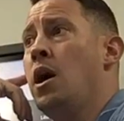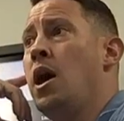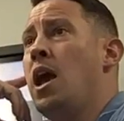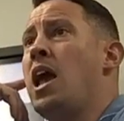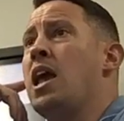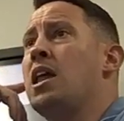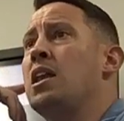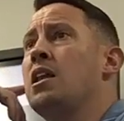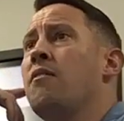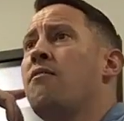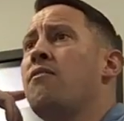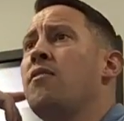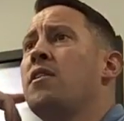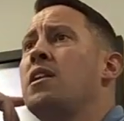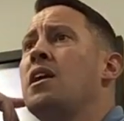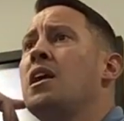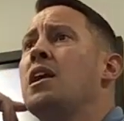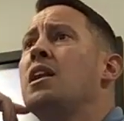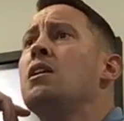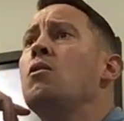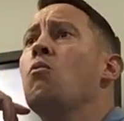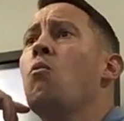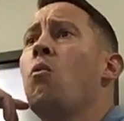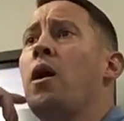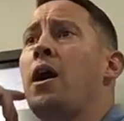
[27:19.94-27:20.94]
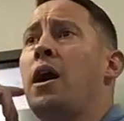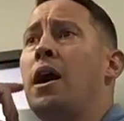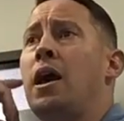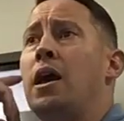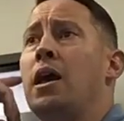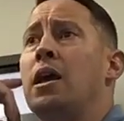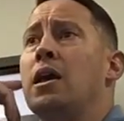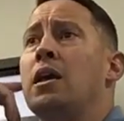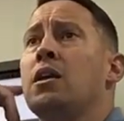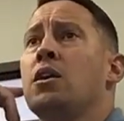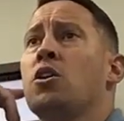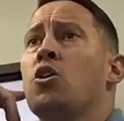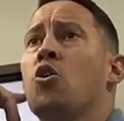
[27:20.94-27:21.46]
And if in any
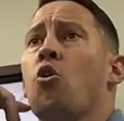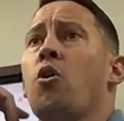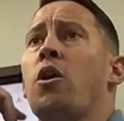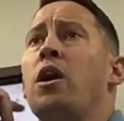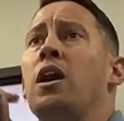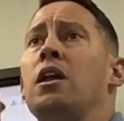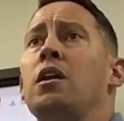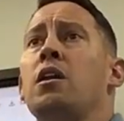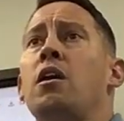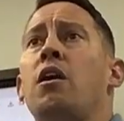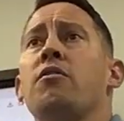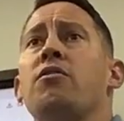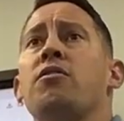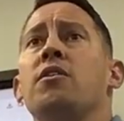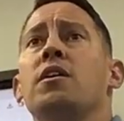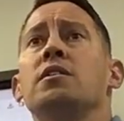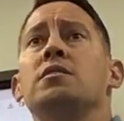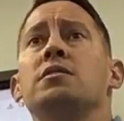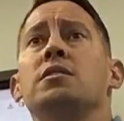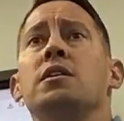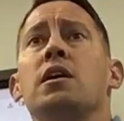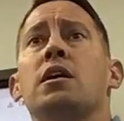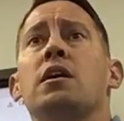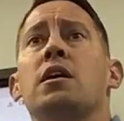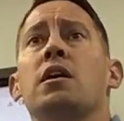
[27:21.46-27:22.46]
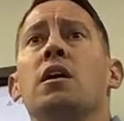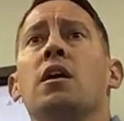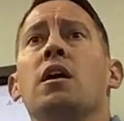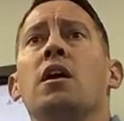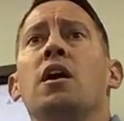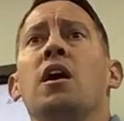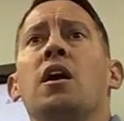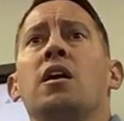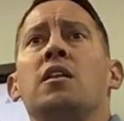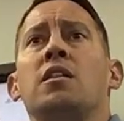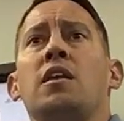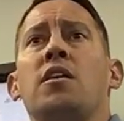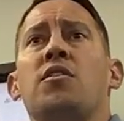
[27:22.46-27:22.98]
way you're inauthentic,
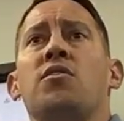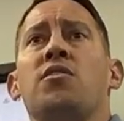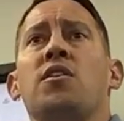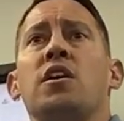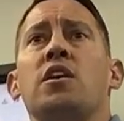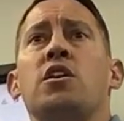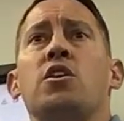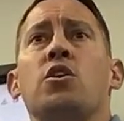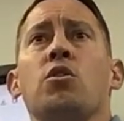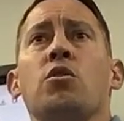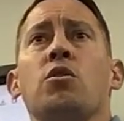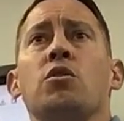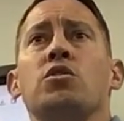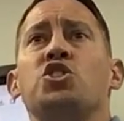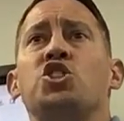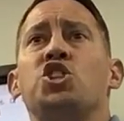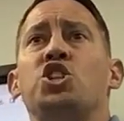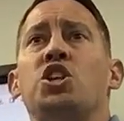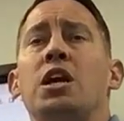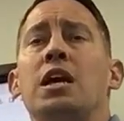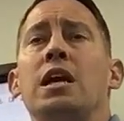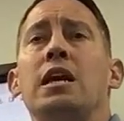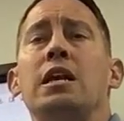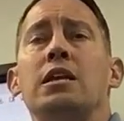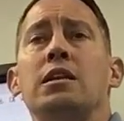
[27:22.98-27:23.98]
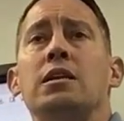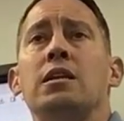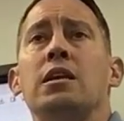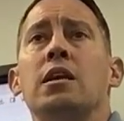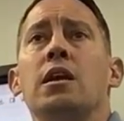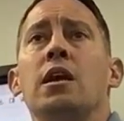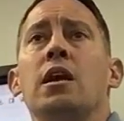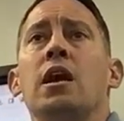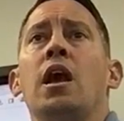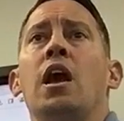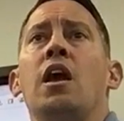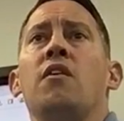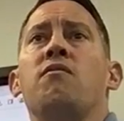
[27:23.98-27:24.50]
they think you're a cheat,
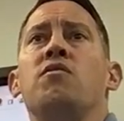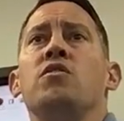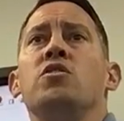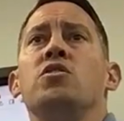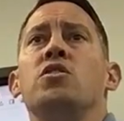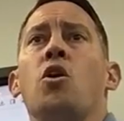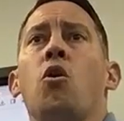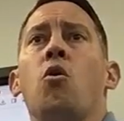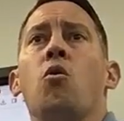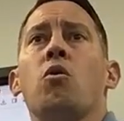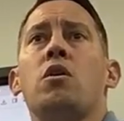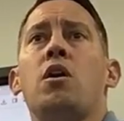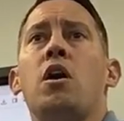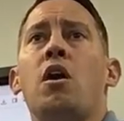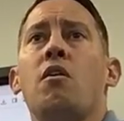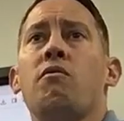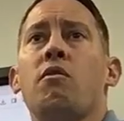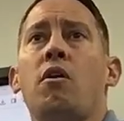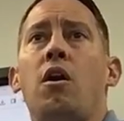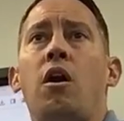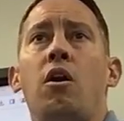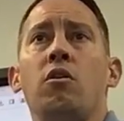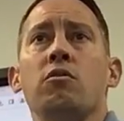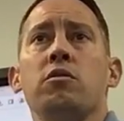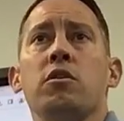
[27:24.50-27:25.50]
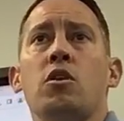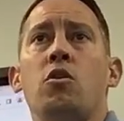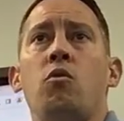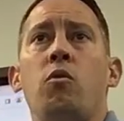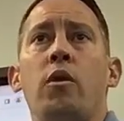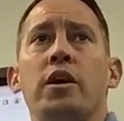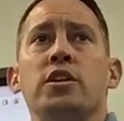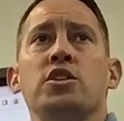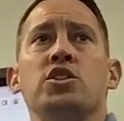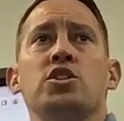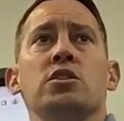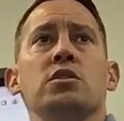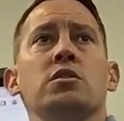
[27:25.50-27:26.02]
if you don't cover all the
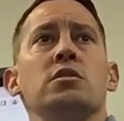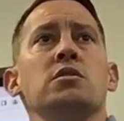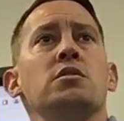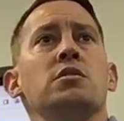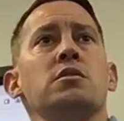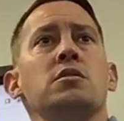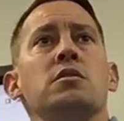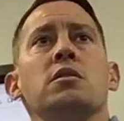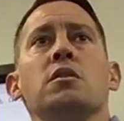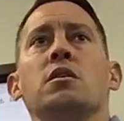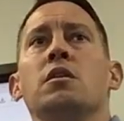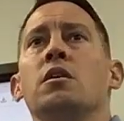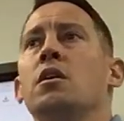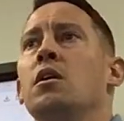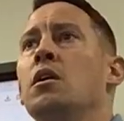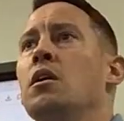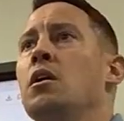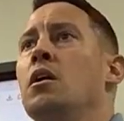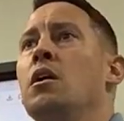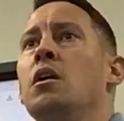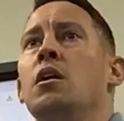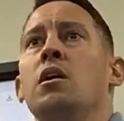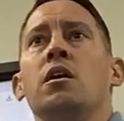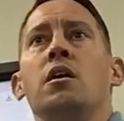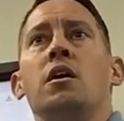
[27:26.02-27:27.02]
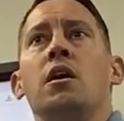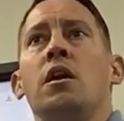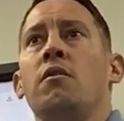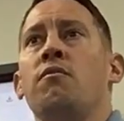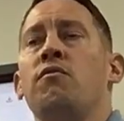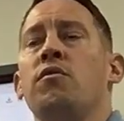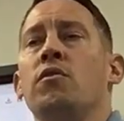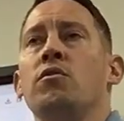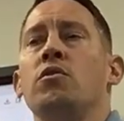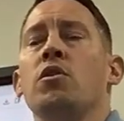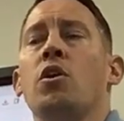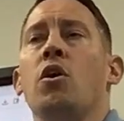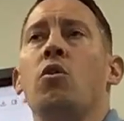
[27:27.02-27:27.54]
questions,
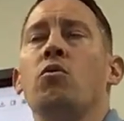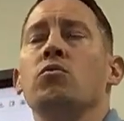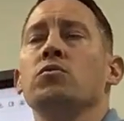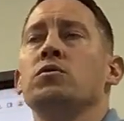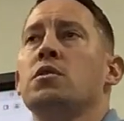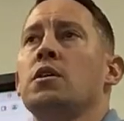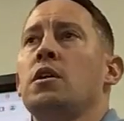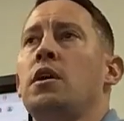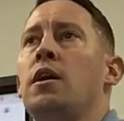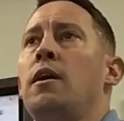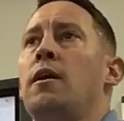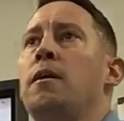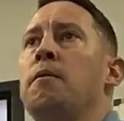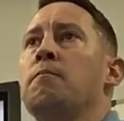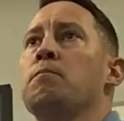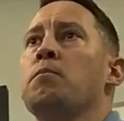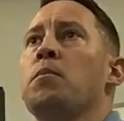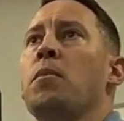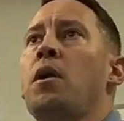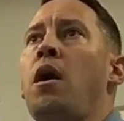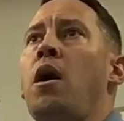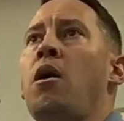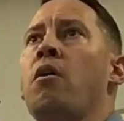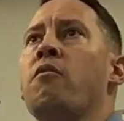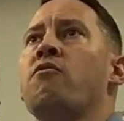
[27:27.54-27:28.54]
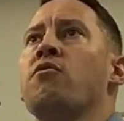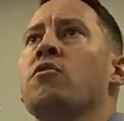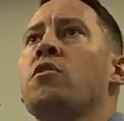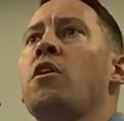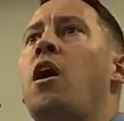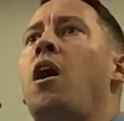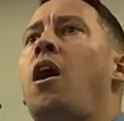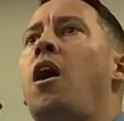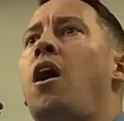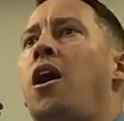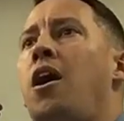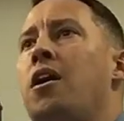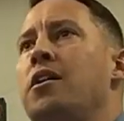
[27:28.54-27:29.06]
if you don't, or if you're
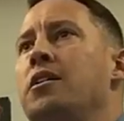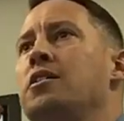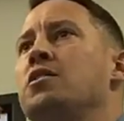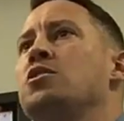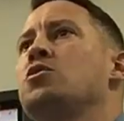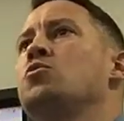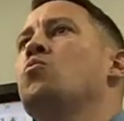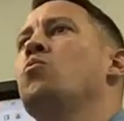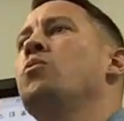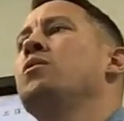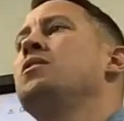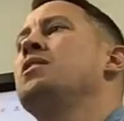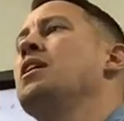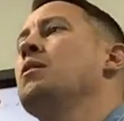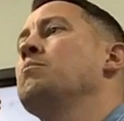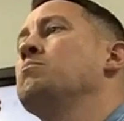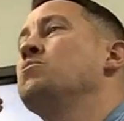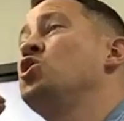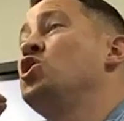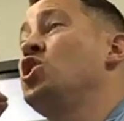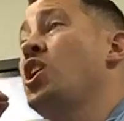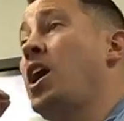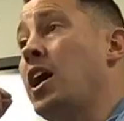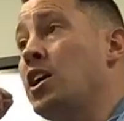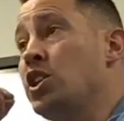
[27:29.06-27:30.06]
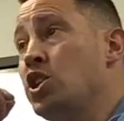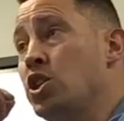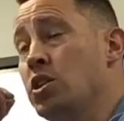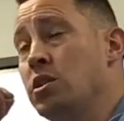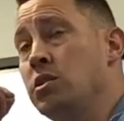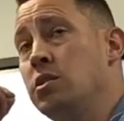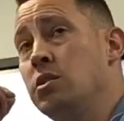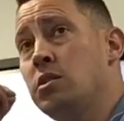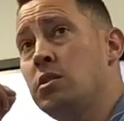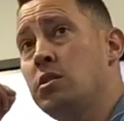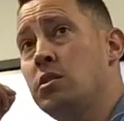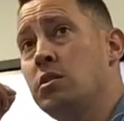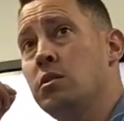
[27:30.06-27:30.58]
not honest with the
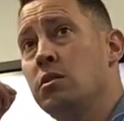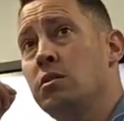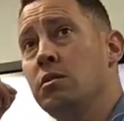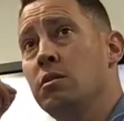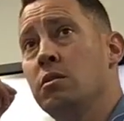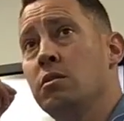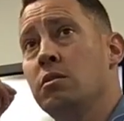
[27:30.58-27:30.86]
objections,